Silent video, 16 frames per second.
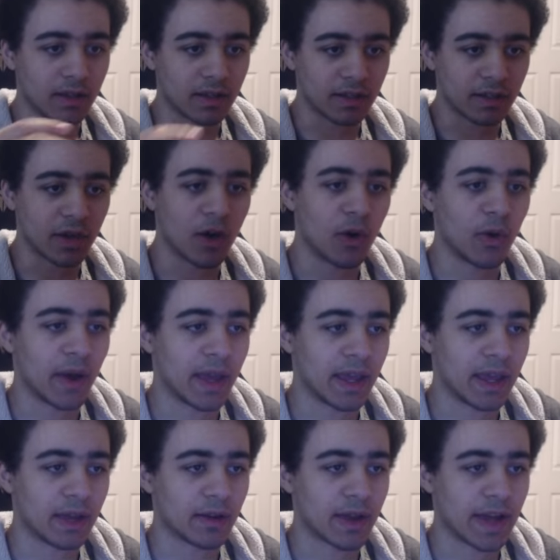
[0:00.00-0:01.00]
go
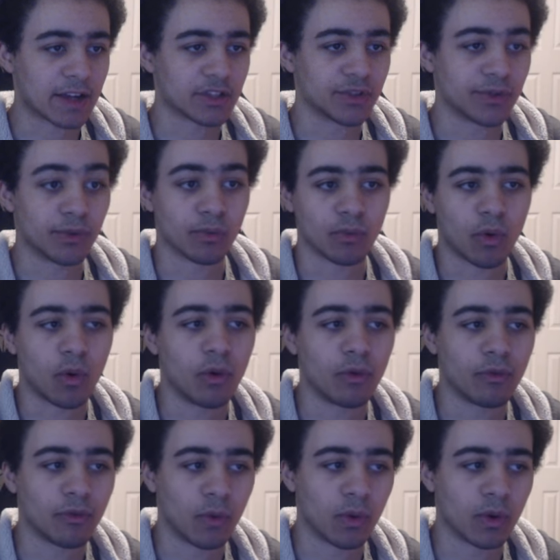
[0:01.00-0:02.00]
and actually
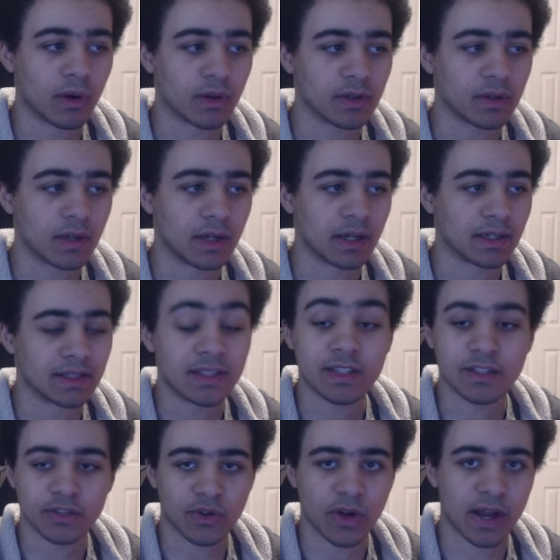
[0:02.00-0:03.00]
roll for
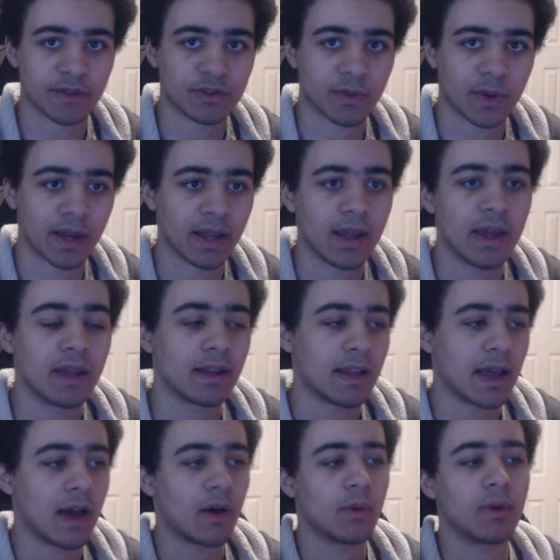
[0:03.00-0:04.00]
disk drives, right?
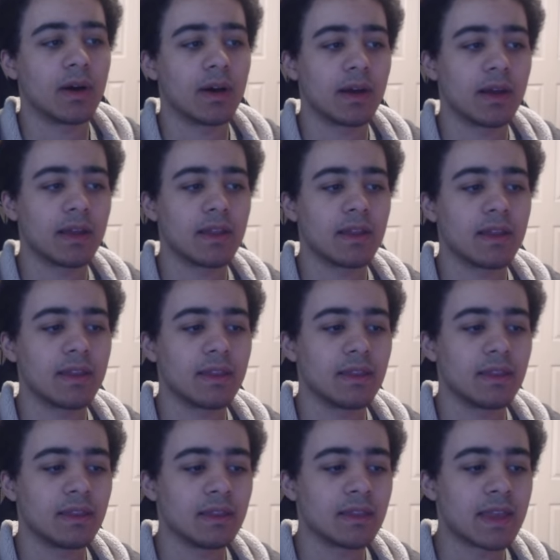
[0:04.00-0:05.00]
Now,
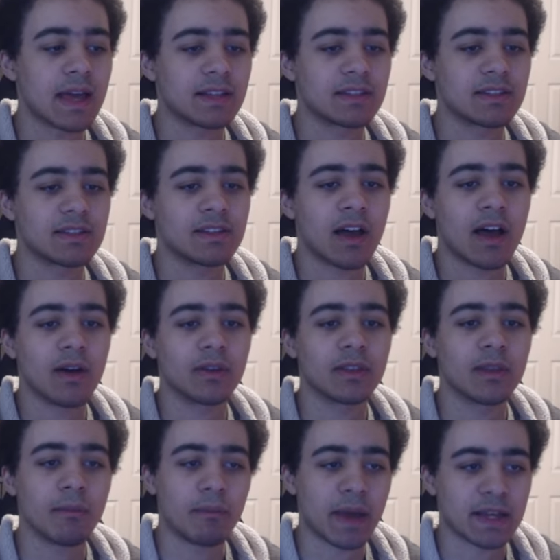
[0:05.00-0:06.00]
that's not
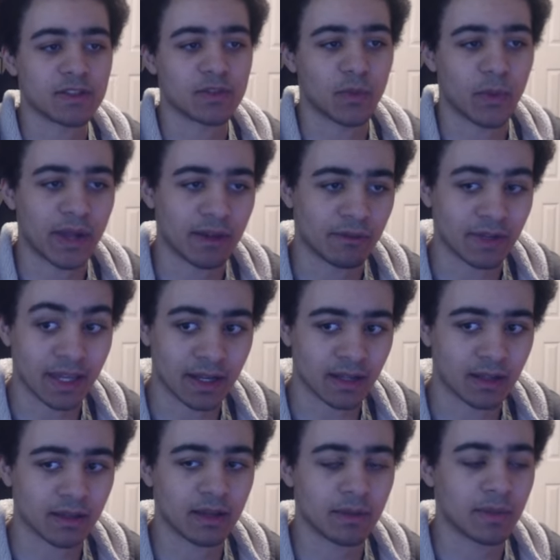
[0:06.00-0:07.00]
the best way of
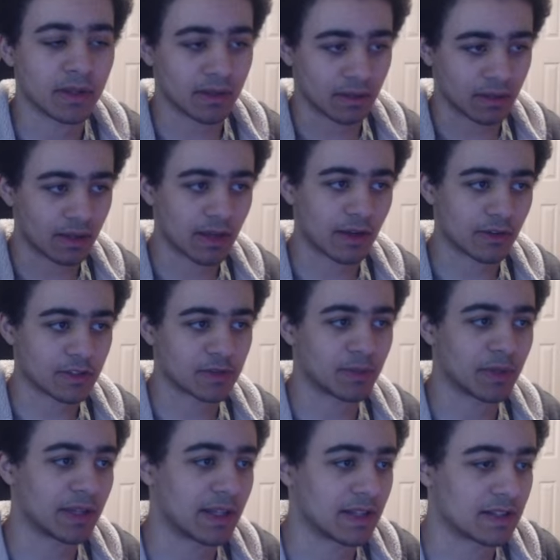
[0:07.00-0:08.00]
getting them, and I'll
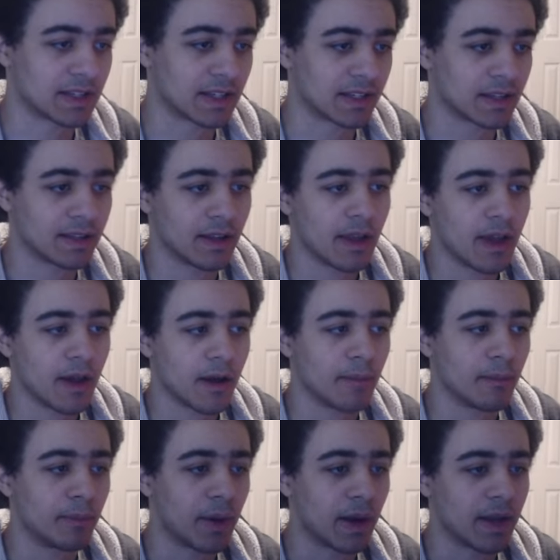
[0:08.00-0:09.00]
explain that in a second,
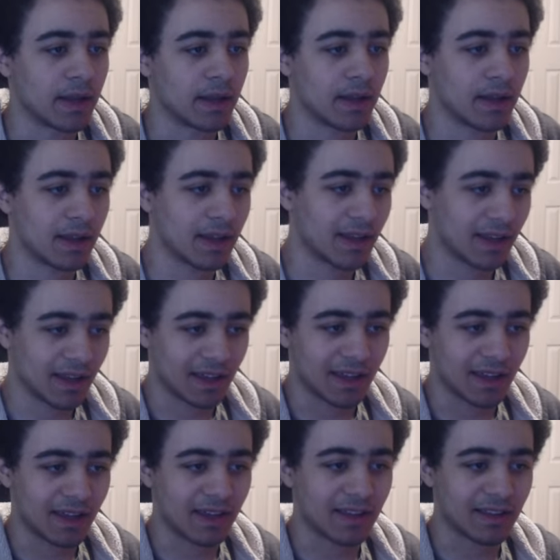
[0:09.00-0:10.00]
but
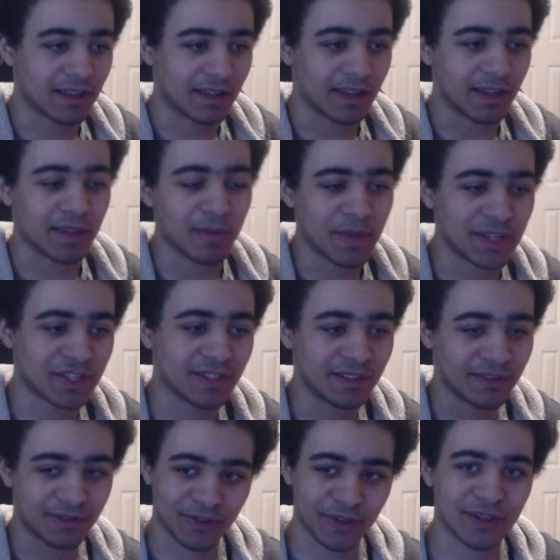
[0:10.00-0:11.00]
the
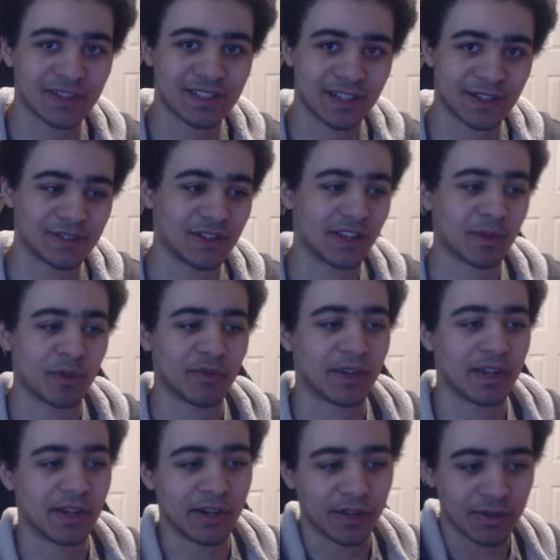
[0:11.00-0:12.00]
mission first tells you to come over
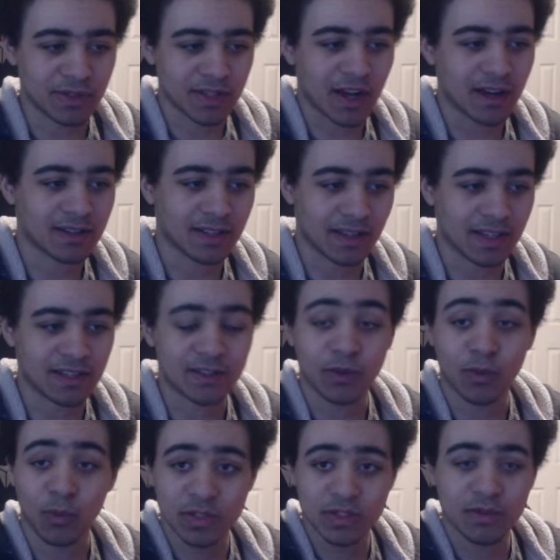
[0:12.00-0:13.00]
here, you talk to this.
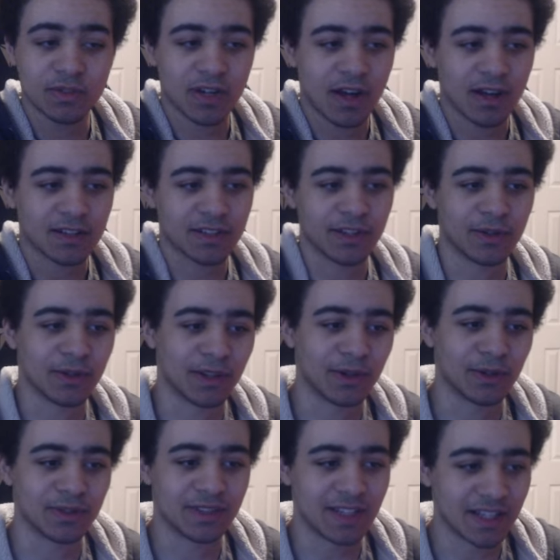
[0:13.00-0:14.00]
So once you talk to your
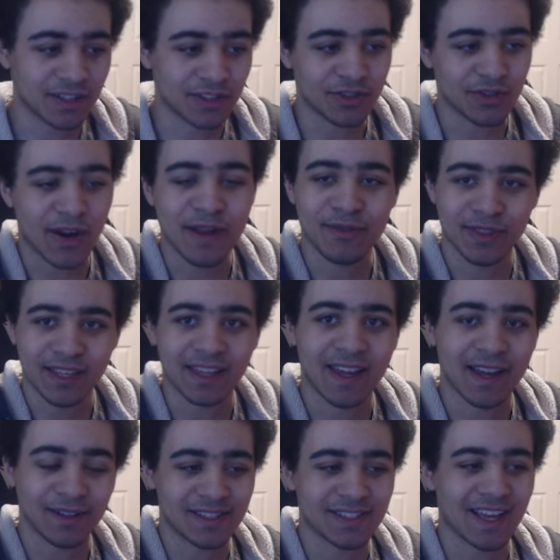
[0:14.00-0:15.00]
little disk drive thing
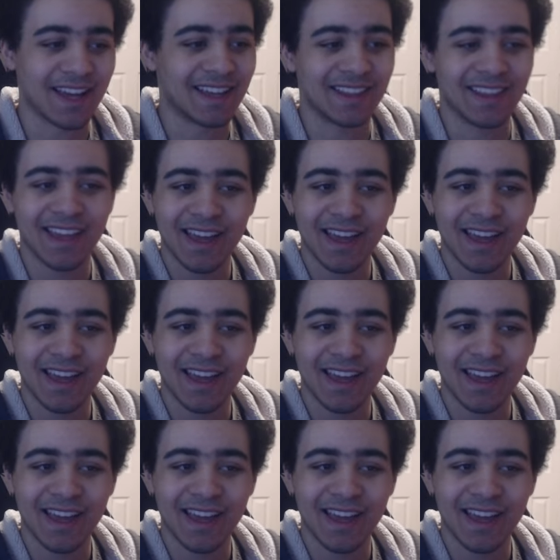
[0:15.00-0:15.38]
outside,